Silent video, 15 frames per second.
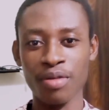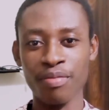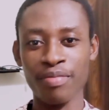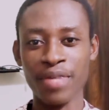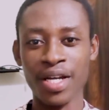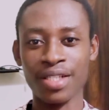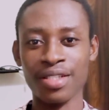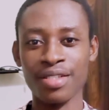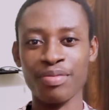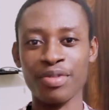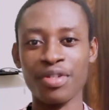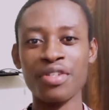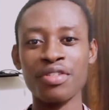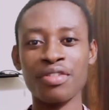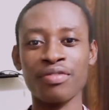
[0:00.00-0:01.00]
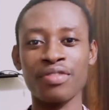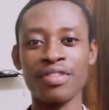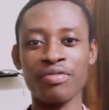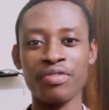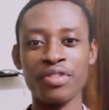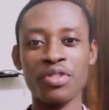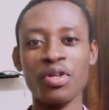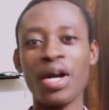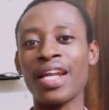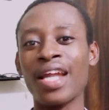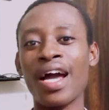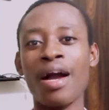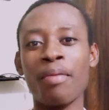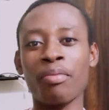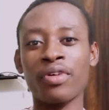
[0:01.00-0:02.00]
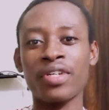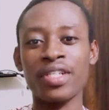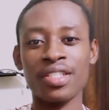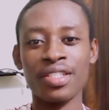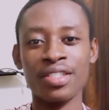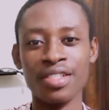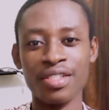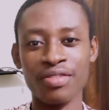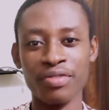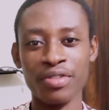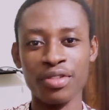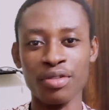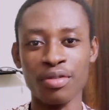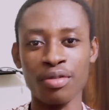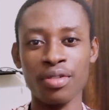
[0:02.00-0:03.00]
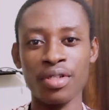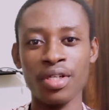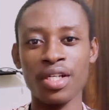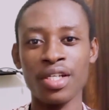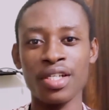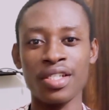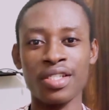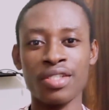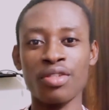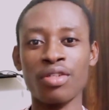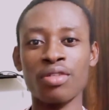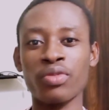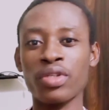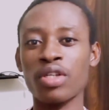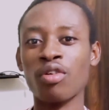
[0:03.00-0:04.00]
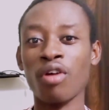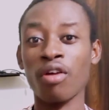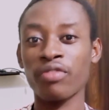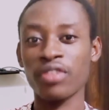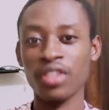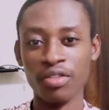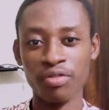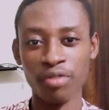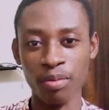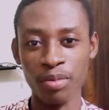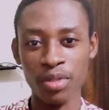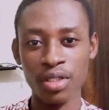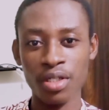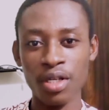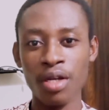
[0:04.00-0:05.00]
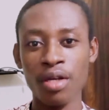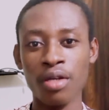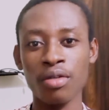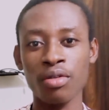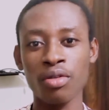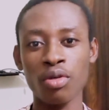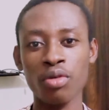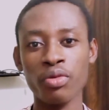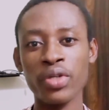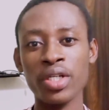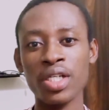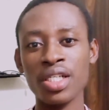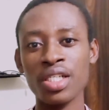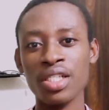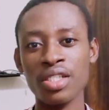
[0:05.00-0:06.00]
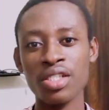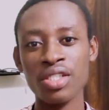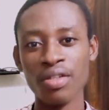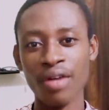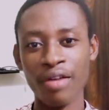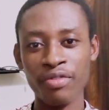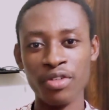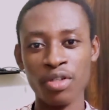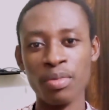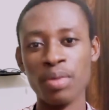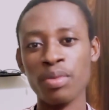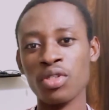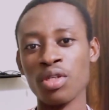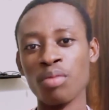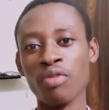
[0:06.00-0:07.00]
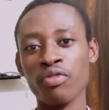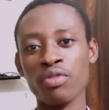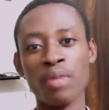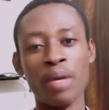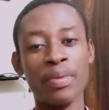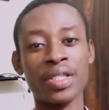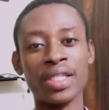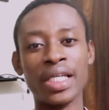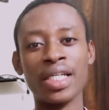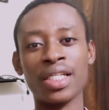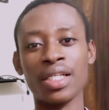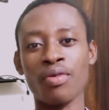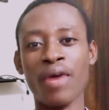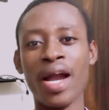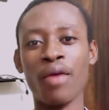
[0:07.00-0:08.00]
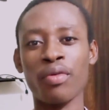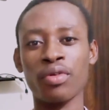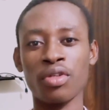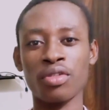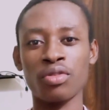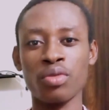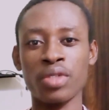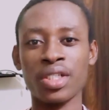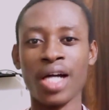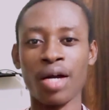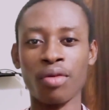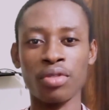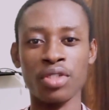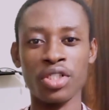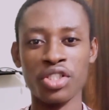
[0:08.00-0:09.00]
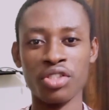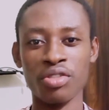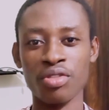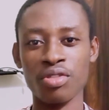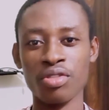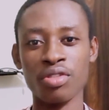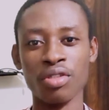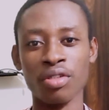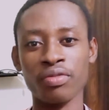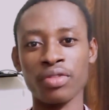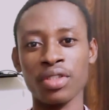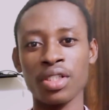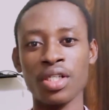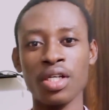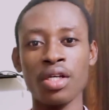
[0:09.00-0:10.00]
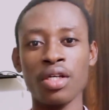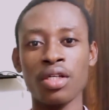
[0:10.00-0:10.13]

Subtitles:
But because of the video and how I'm creating this video, it's not really convenient for me. No, really, in this video, maybe some of you might be thinking, why are we not doing calculations, solving?